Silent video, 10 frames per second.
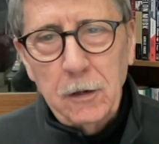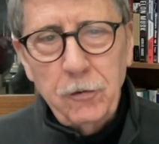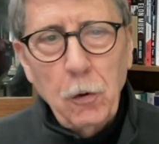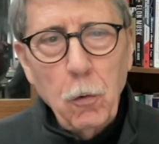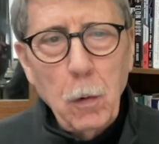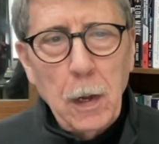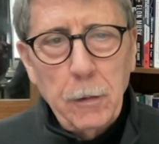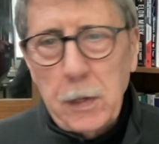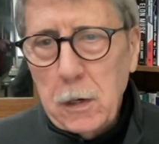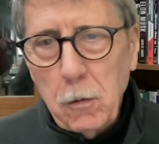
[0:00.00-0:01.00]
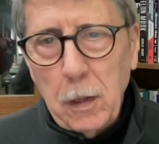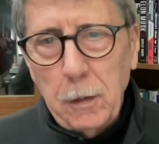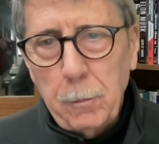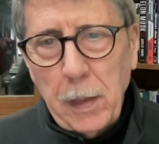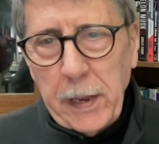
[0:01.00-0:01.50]
So, you
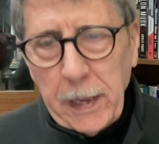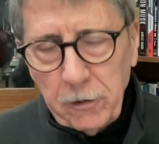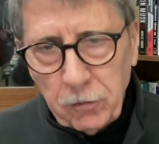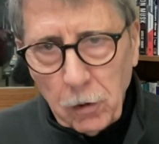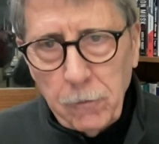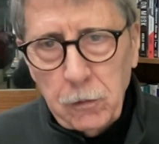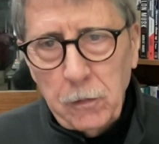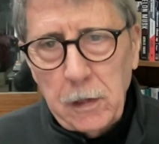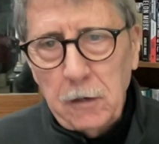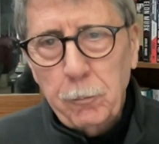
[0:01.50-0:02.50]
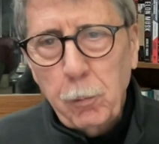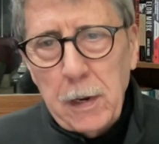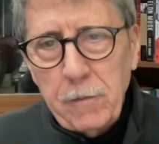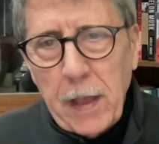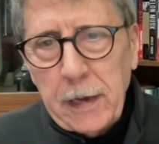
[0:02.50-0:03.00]
know, my hat's off to these
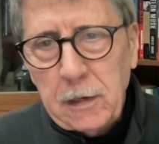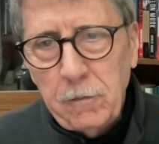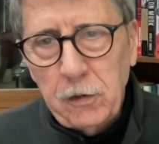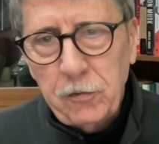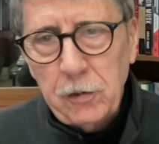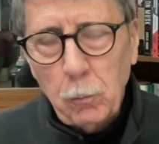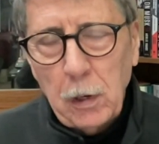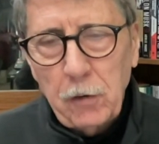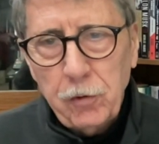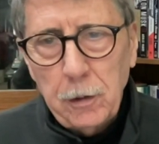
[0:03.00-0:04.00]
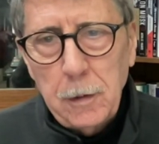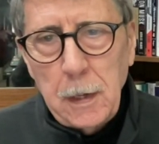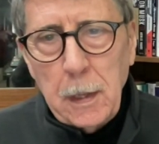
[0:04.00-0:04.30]
brave activists in Russia.